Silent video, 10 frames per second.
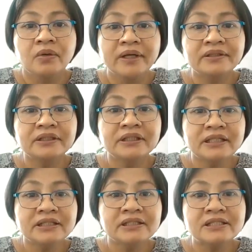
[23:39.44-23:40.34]
Whether or
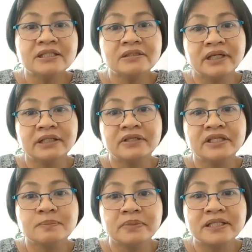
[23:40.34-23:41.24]
not Justice Sereno
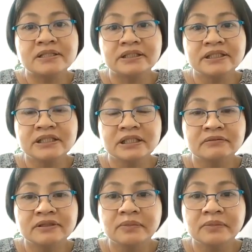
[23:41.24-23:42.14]
expressed her
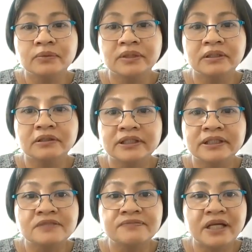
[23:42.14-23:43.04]
disagreement with
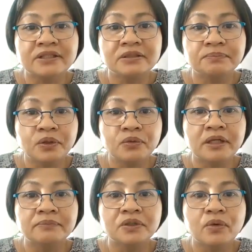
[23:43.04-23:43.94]
Duterte's flagship
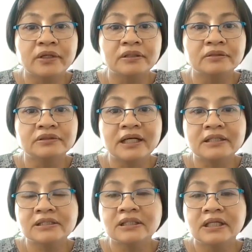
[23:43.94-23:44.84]
program, the War on
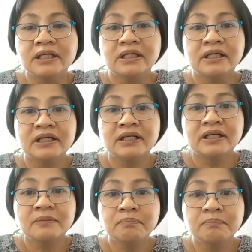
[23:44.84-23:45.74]
Drugs, her
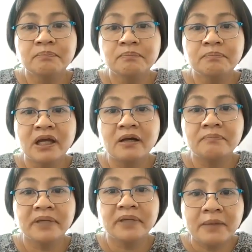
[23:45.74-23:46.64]
impeachment
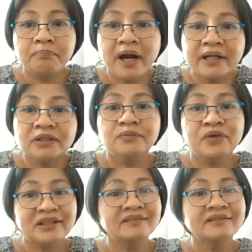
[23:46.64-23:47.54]
became part
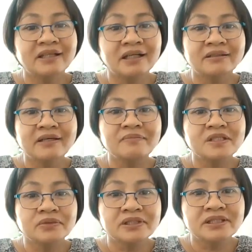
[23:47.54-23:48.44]
of what other
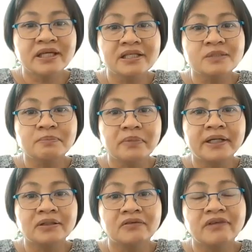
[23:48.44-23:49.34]
academics would say as
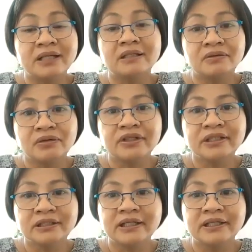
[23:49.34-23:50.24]
part of an
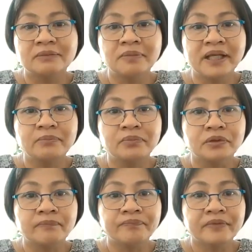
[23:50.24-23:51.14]
authoritarian playbook.